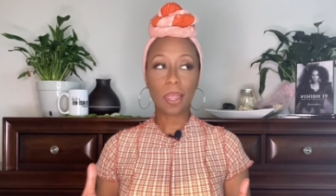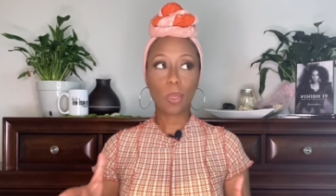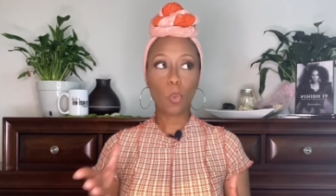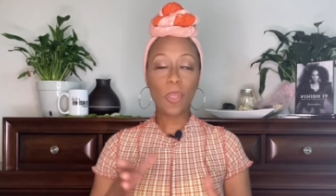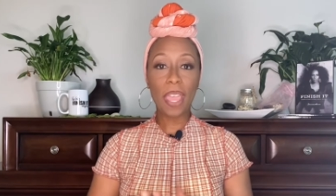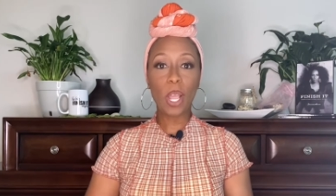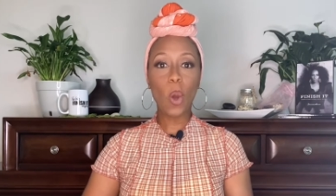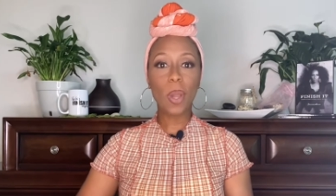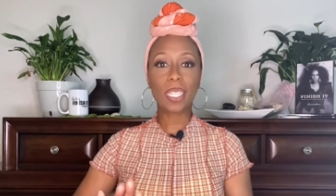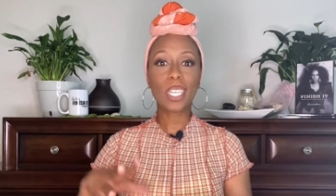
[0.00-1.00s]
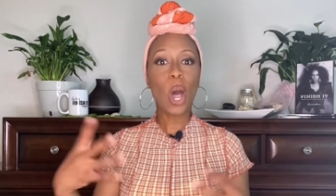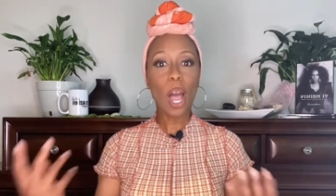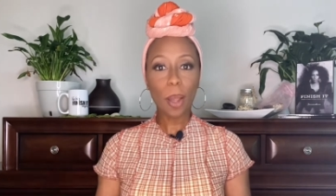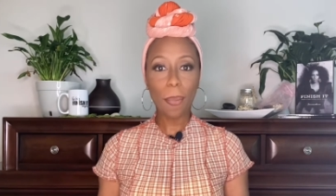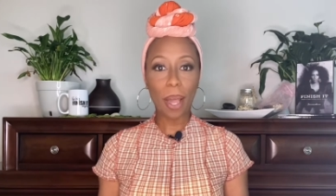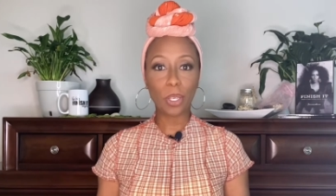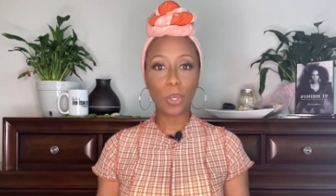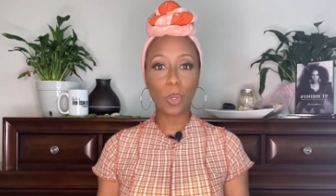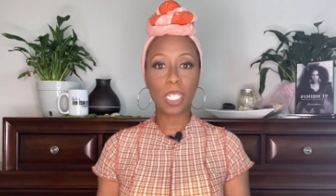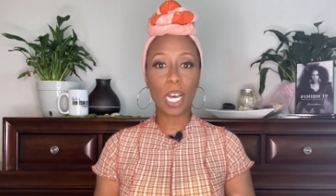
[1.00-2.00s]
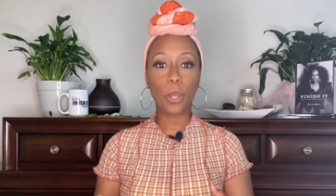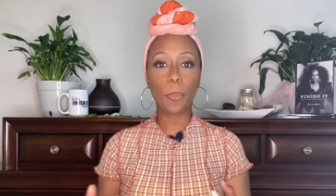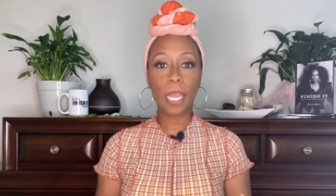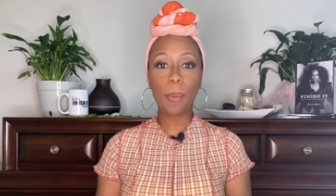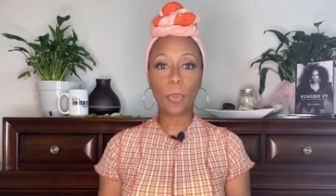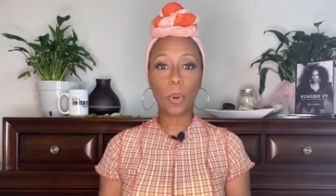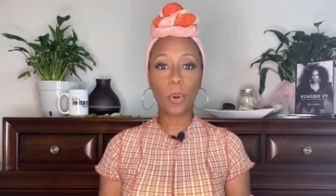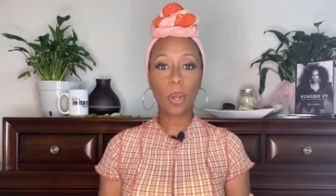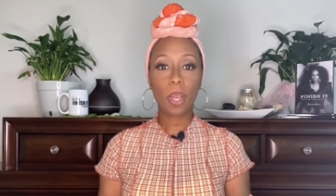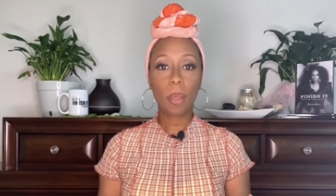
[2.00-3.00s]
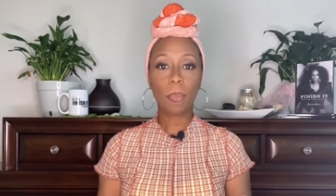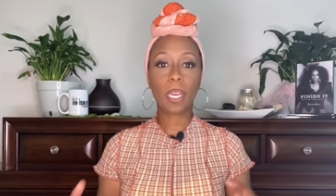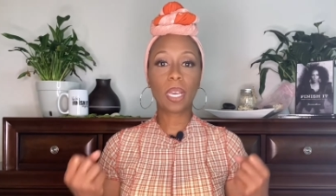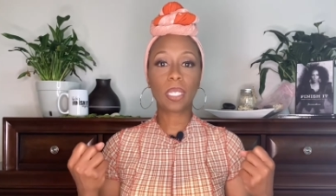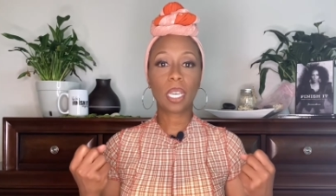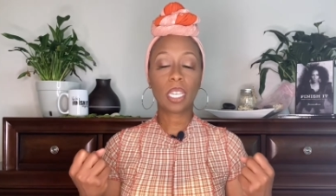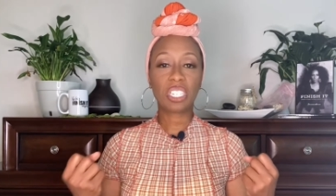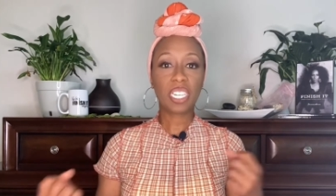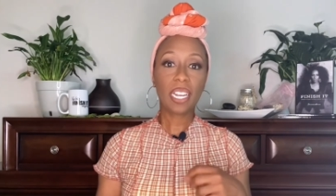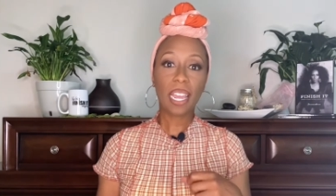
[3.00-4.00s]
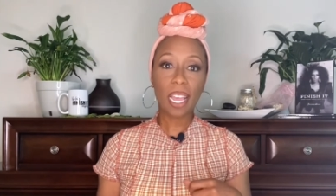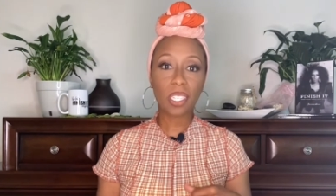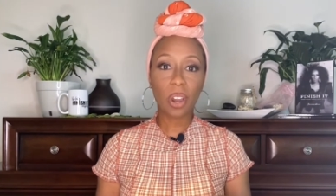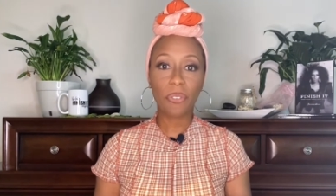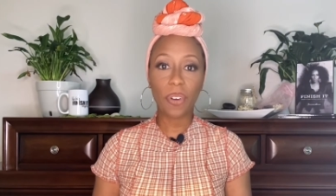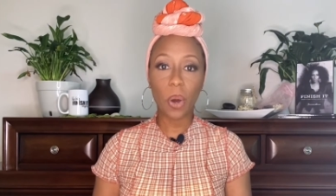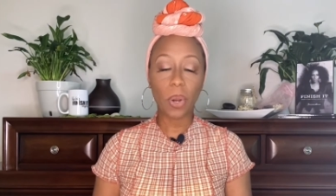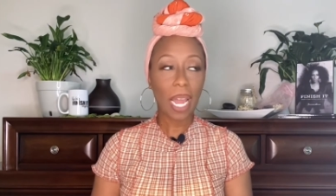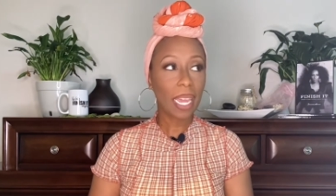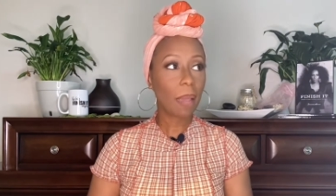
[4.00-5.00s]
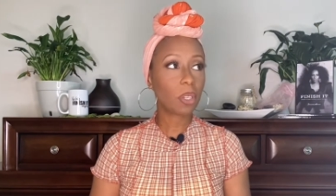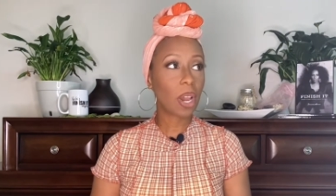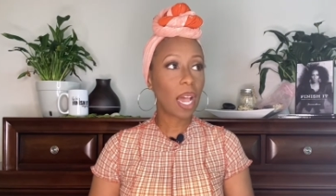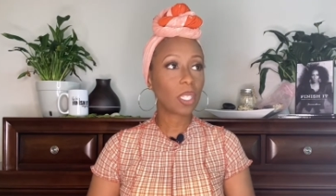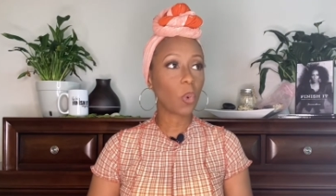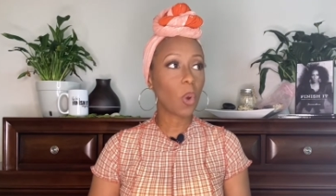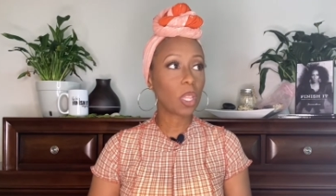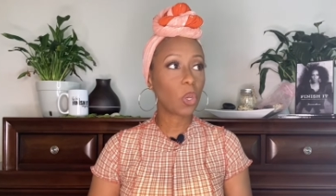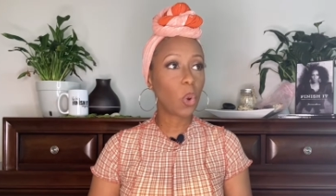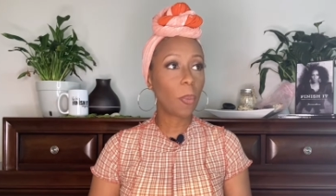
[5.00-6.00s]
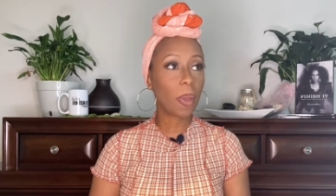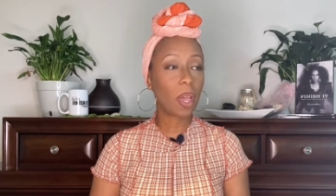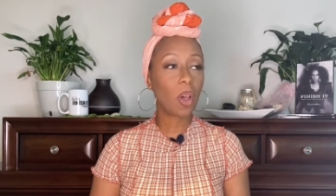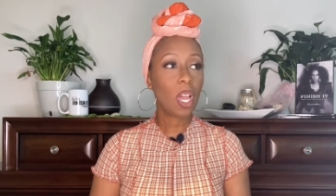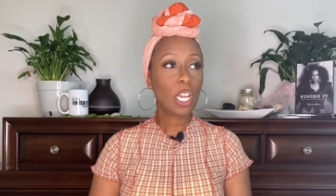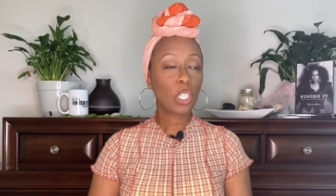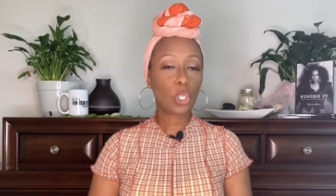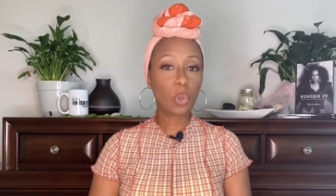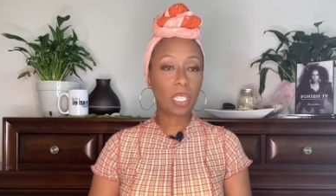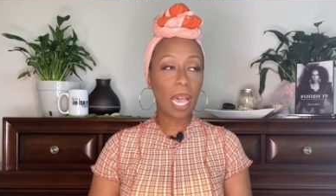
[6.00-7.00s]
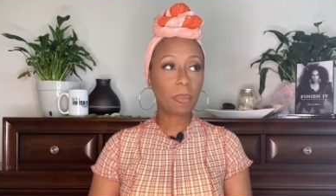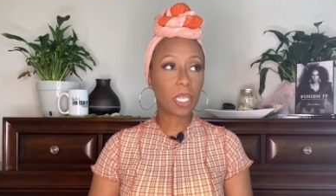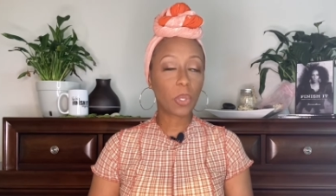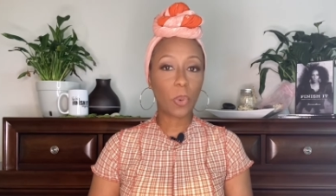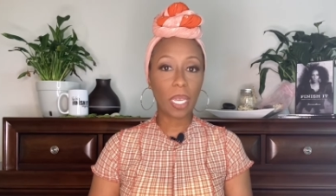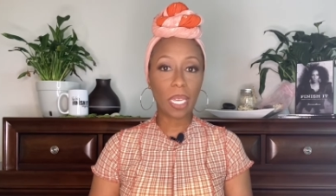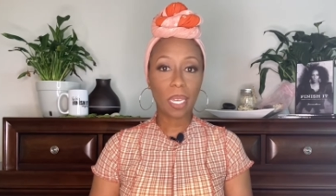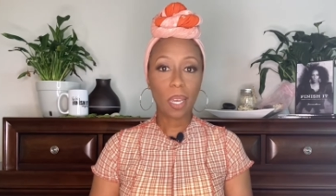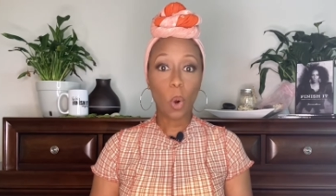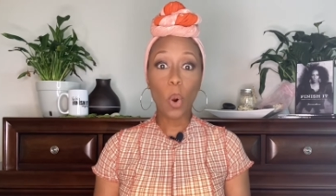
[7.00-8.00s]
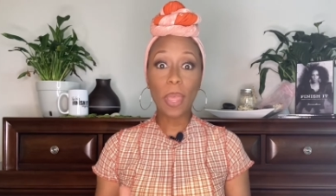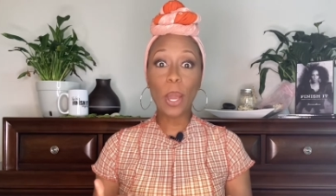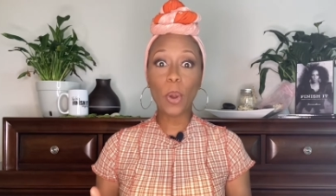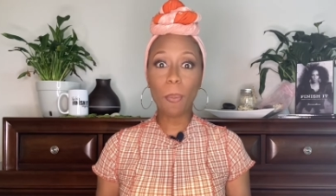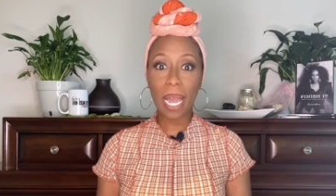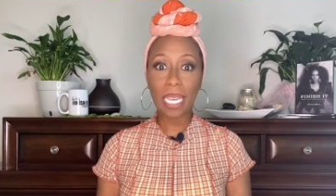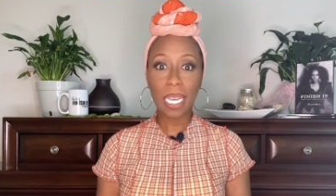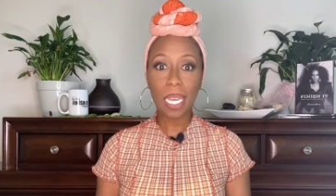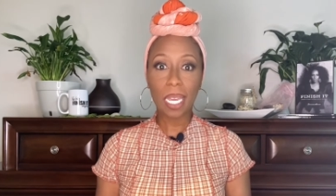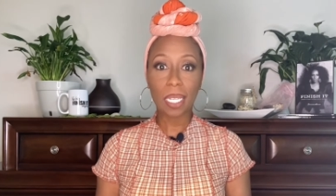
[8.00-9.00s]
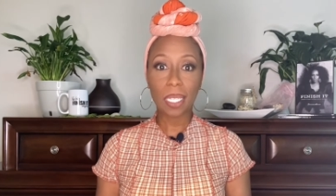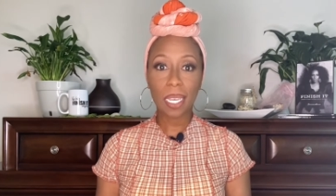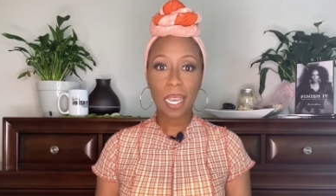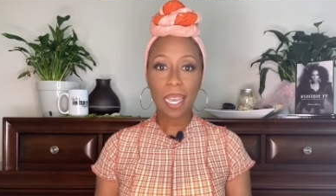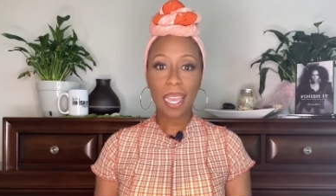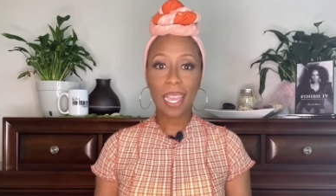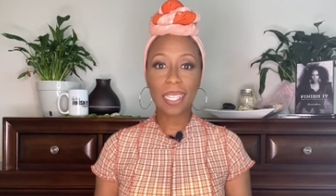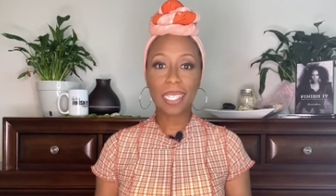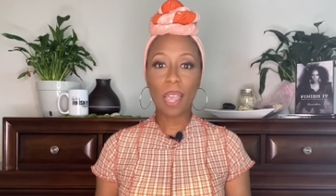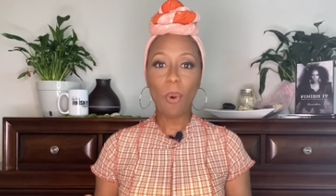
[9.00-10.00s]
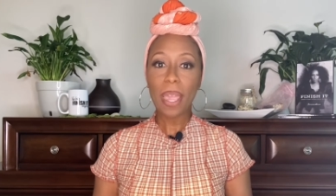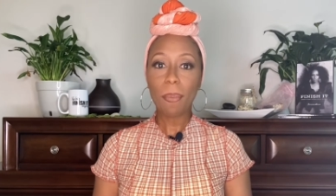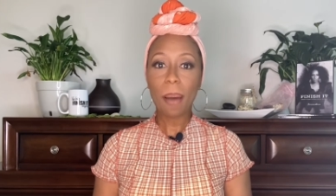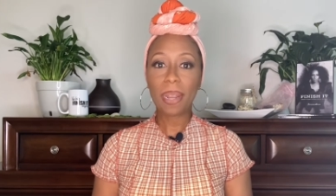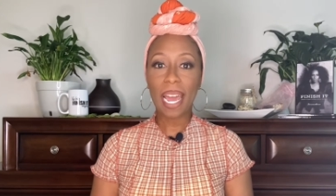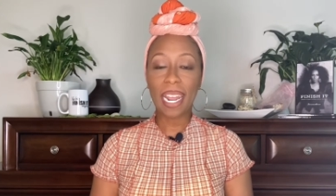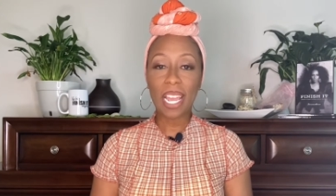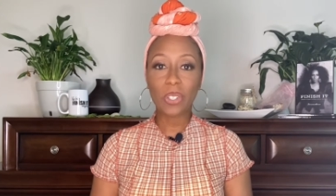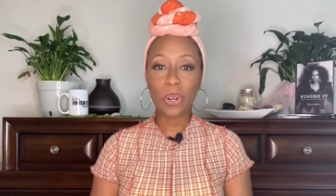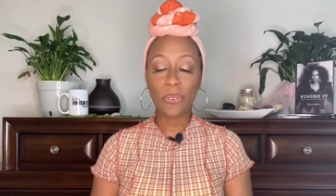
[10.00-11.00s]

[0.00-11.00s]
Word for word: when they go and talk about you to other people, because she didn't answer her phone. I came to her house and rung the doorbell two times this week. Or they go to my kids and say, why your mama not answering her